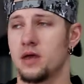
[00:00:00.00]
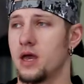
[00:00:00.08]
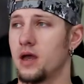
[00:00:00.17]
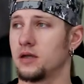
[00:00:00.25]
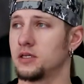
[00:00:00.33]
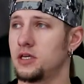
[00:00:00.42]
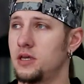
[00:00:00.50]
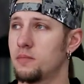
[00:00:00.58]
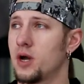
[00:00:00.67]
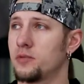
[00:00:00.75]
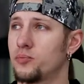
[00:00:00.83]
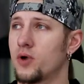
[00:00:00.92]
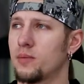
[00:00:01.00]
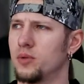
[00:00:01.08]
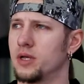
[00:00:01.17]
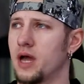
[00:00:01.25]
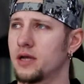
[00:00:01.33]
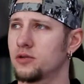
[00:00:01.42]
And
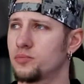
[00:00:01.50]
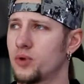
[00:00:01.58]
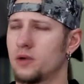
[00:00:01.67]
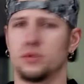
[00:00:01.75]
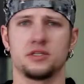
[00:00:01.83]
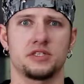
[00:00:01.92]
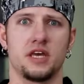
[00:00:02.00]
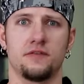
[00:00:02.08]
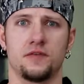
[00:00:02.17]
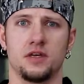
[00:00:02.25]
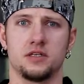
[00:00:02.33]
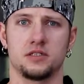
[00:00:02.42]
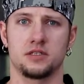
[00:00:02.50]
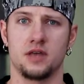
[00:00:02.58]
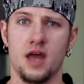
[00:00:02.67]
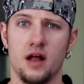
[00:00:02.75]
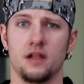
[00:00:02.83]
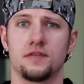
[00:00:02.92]
I could probably save his
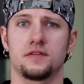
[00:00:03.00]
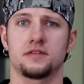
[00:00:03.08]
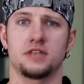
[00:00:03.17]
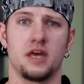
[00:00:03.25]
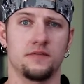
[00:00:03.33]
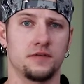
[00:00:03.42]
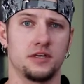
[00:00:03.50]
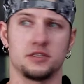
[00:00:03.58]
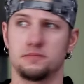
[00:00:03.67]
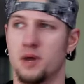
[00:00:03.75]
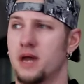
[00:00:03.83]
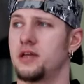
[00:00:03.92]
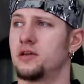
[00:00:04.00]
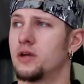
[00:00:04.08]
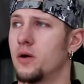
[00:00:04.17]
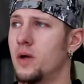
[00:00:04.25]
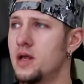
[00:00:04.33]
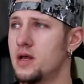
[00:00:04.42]
health, save his money, you
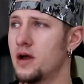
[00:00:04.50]
know.